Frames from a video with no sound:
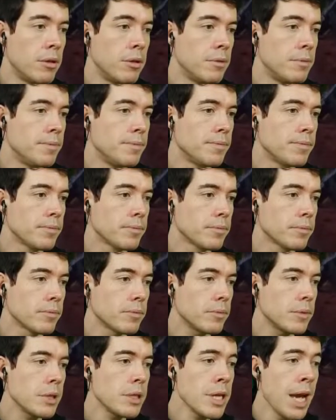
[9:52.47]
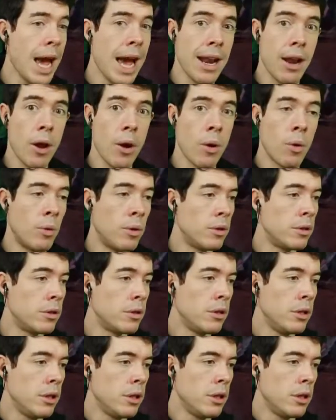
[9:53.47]
Hello. Hello.
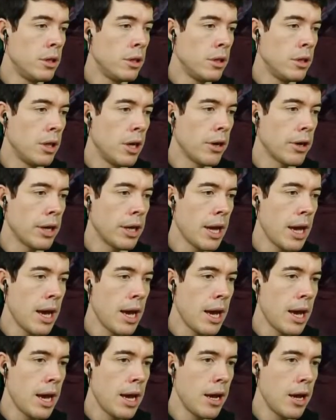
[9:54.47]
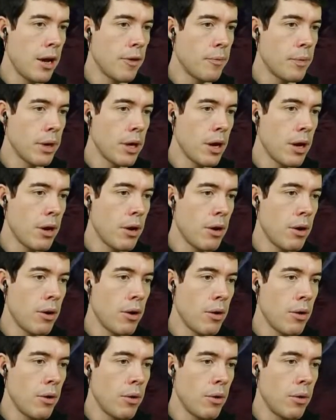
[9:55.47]
Okay, off we
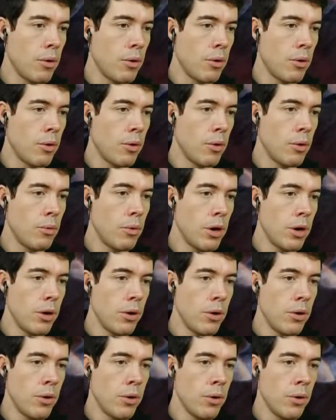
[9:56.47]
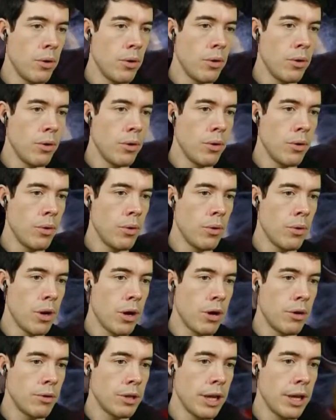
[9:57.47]
go. Woo!
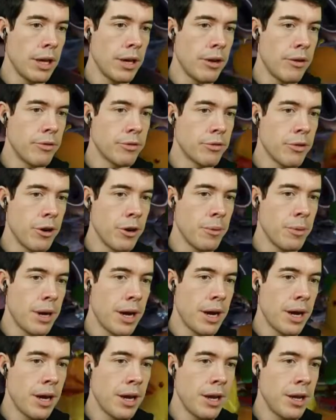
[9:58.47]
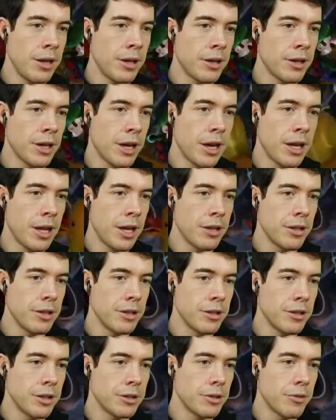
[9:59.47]
Oh dear, it's the wrong way. Okay,
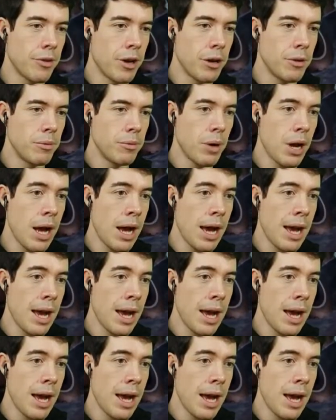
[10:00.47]
that's it's the right way.